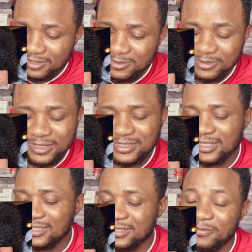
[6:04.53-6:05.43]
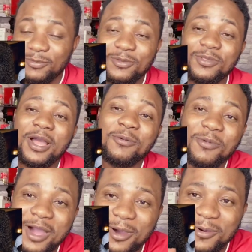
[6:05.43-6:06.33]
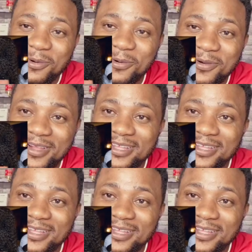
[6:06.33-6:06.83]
Honestly, Davido, now wow.